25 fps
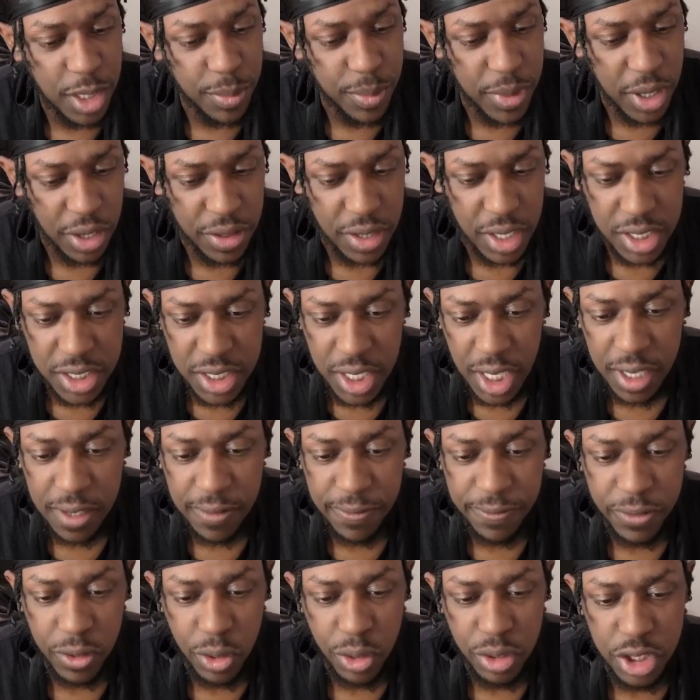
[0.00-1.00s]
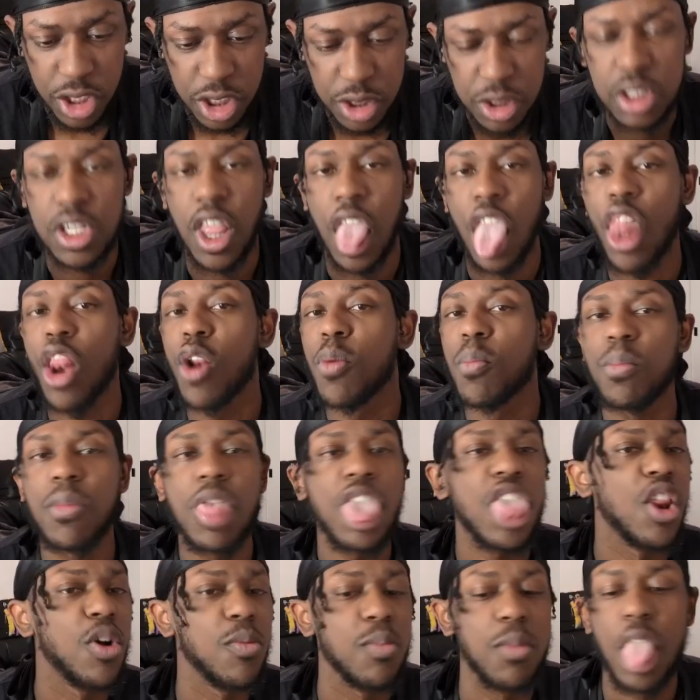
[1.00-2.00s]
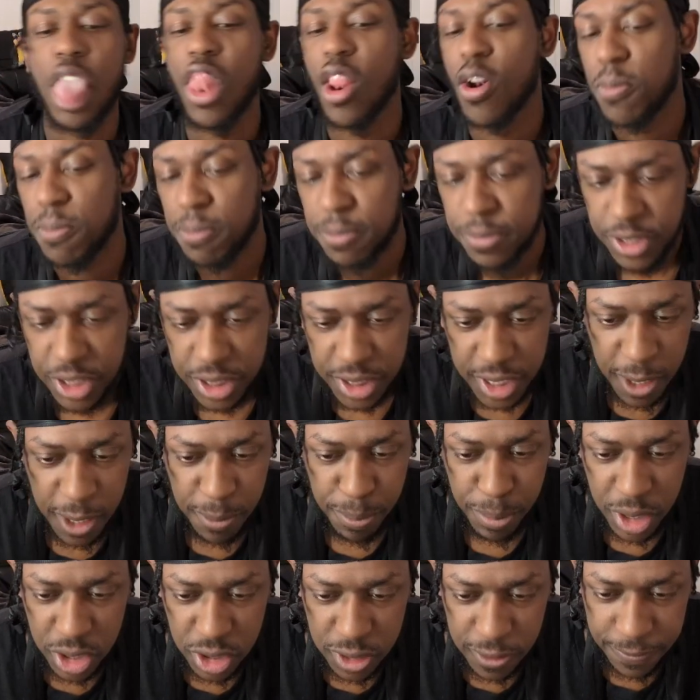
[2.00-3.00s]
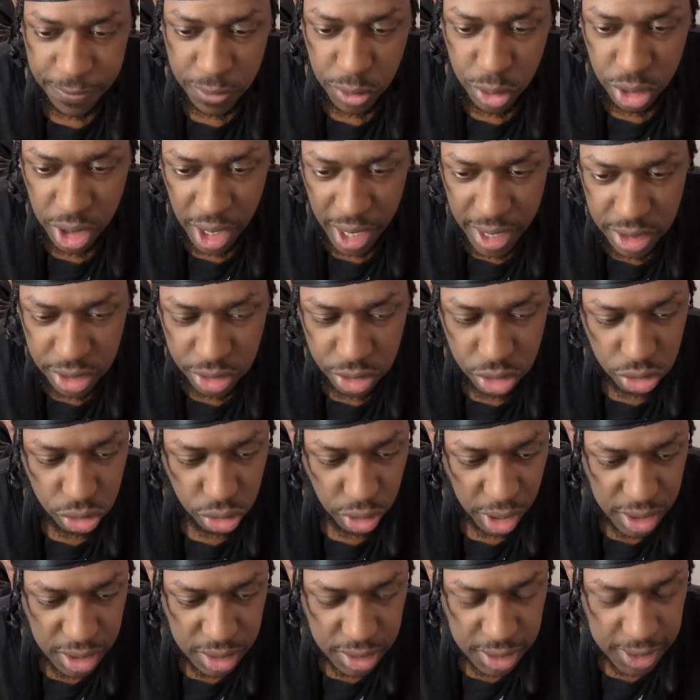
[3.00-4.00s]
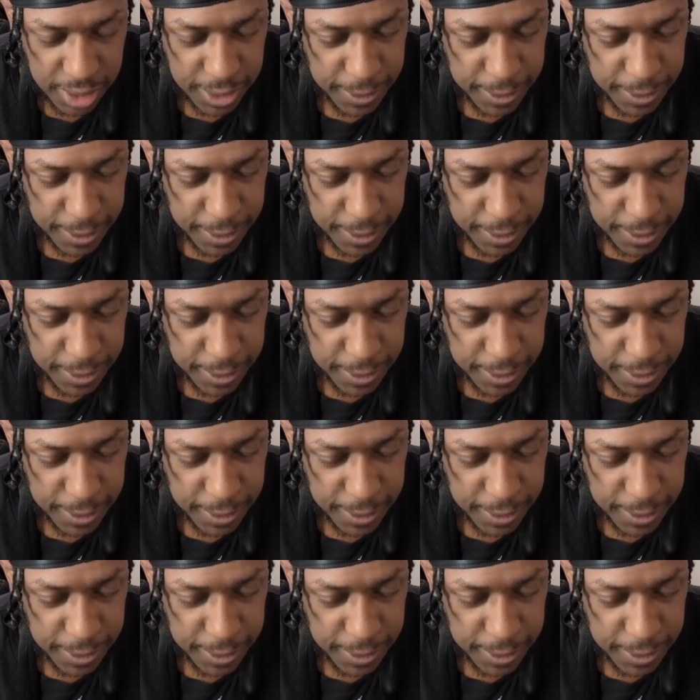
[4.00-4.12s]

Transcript: on the second floor and just get a bunch of food? That is crazy.